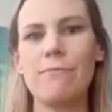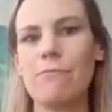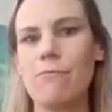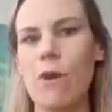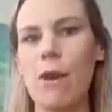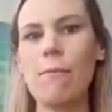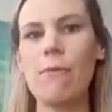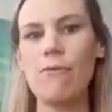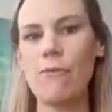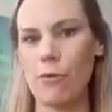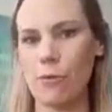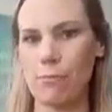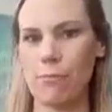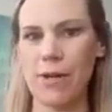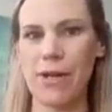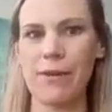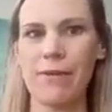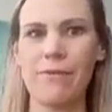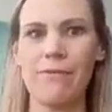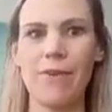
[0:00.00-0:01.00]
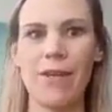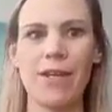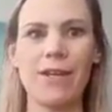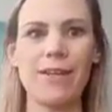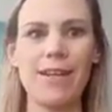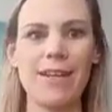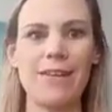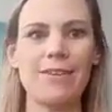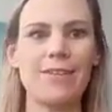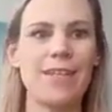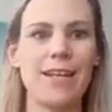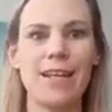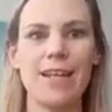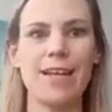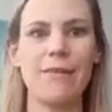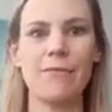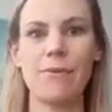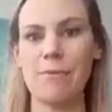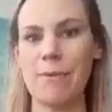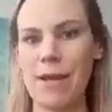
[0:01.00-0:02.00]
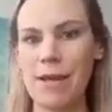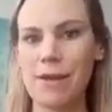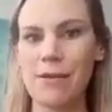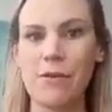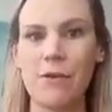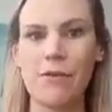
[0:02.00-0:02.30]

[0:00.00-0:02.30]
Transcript: right before a big event that you suddenly have to make a